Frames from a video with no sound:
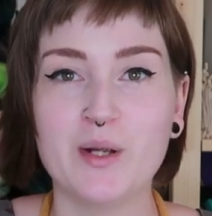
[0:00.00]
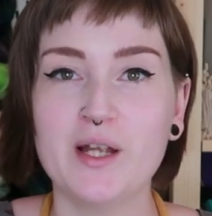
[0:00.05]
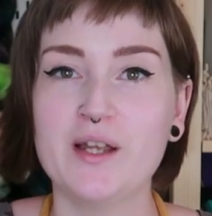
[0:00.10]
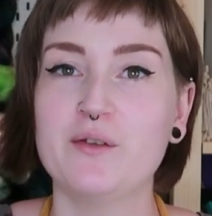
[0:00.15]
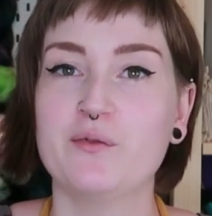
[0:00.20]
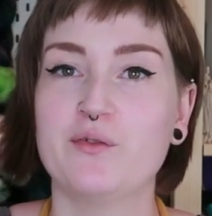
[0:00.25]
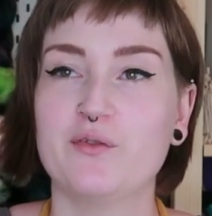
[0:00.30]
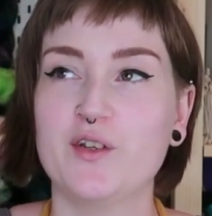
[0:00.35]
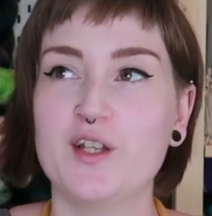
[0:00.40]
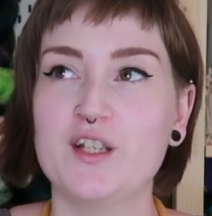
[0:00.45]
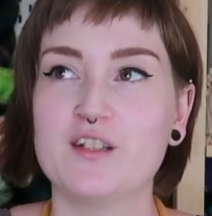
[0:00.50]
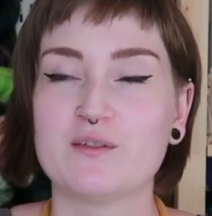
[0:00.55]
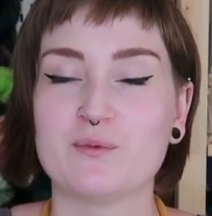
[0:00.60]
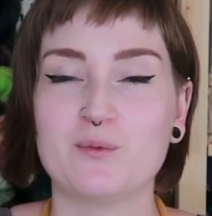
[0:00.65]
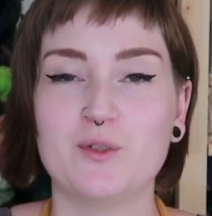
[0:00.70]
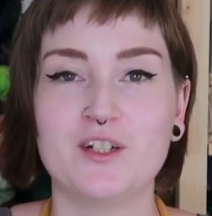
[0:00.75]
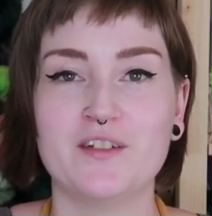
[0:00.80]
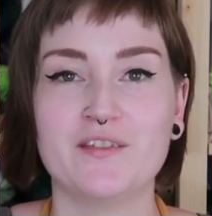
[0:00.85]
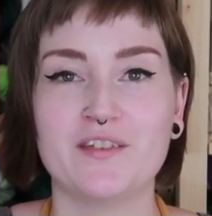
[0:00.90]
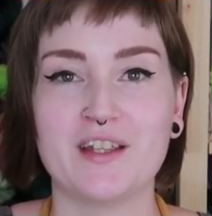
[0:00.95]
my first
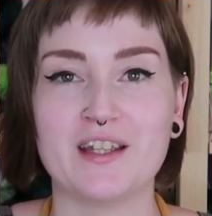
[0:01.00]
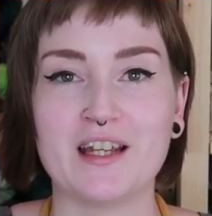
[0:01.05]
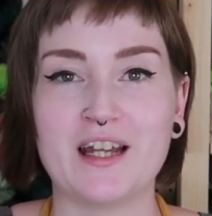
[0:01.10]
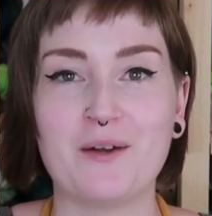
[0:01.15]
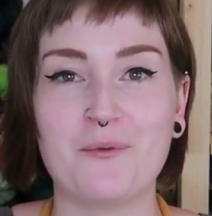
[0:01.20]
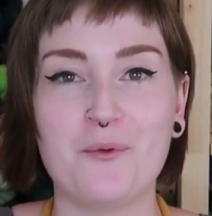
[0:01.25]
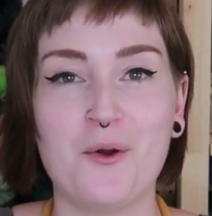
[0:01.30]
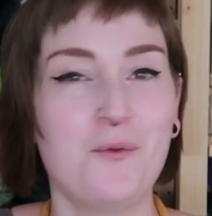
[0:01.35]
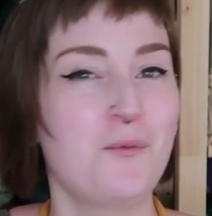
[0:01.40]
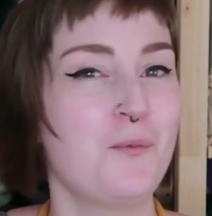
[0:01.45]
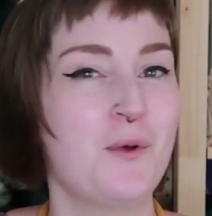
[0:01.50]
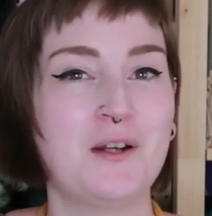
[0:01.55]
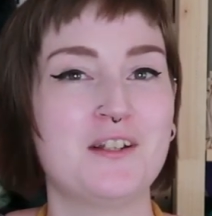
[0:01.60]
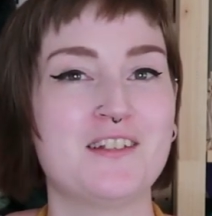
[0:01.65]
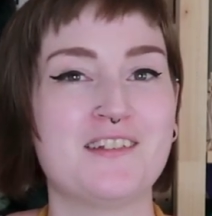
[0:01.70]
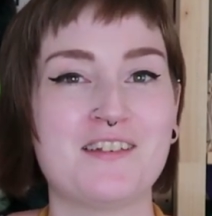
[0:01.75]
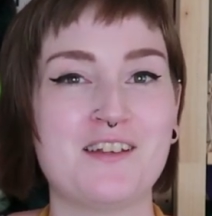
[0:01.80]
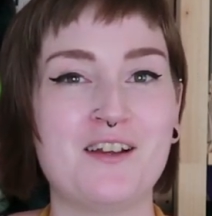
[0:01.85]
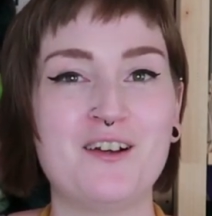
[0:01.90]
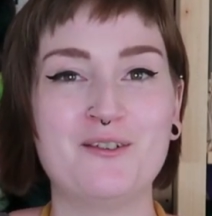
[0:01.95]
Wool in the Gang one
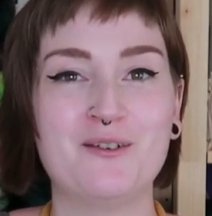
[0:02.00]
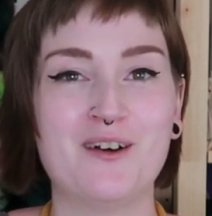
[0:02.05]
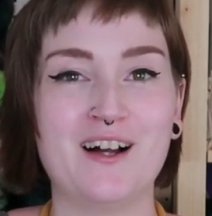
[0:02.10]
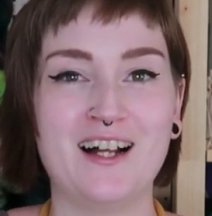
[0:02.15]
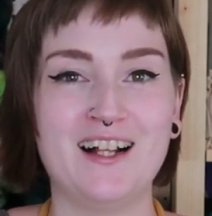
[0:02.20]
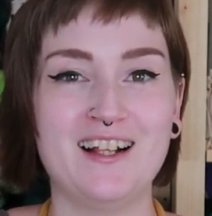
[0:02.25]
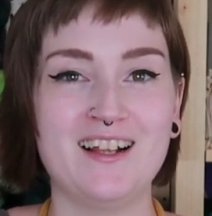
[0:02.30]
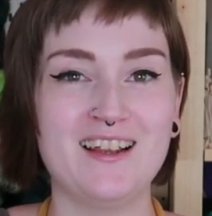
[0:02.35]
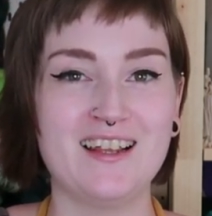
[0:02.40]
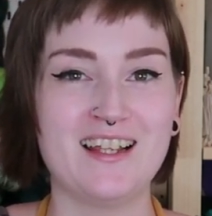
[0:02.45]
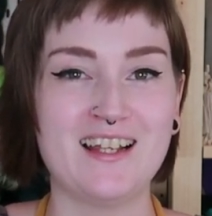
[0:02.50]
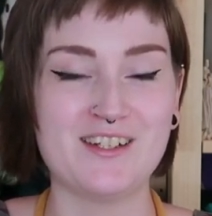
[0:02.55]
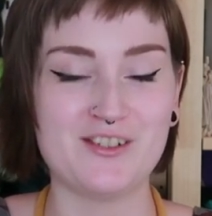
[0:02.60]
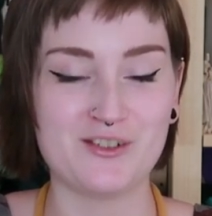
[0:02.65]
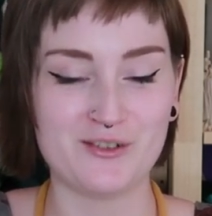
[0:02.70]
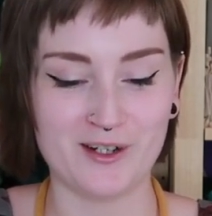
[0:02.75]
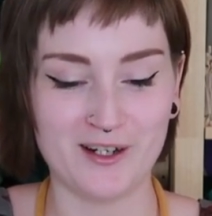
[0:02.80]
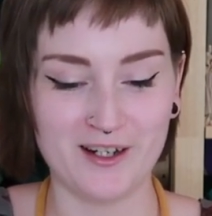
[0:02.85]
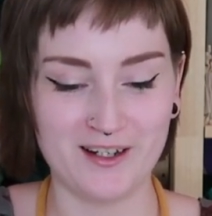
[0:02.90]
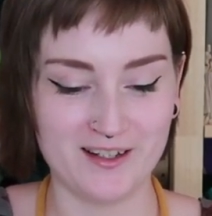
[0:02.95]
went so well,
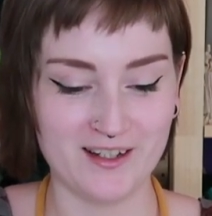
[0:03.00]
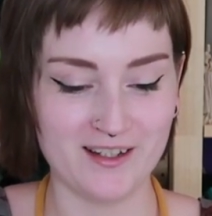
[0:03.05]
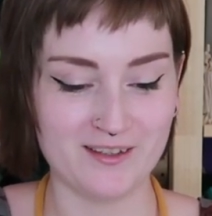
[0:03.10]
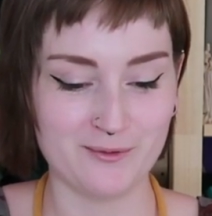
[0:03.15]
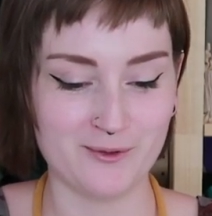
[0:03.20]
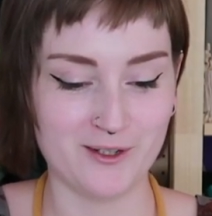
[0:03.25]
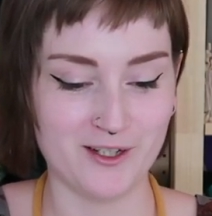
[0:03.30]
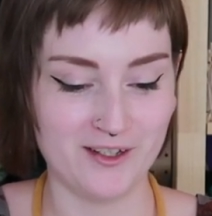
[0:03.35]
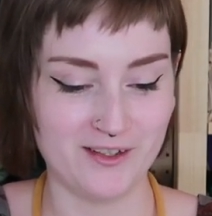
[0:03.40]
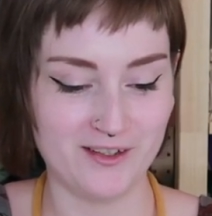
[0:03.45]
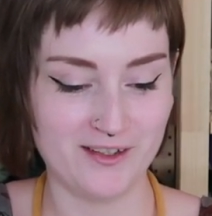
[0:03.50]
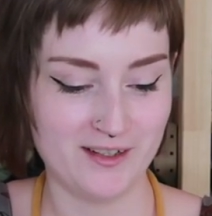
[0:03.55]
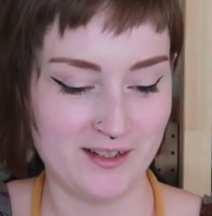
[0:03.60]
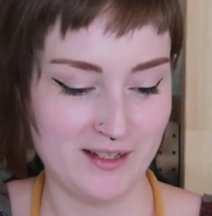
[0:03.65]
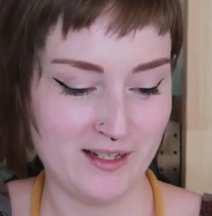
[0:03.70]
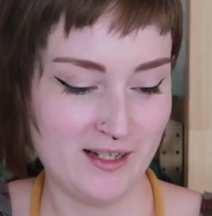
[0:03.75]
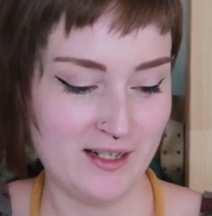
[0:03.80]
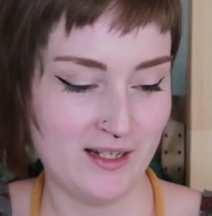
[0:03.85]
let's try another one.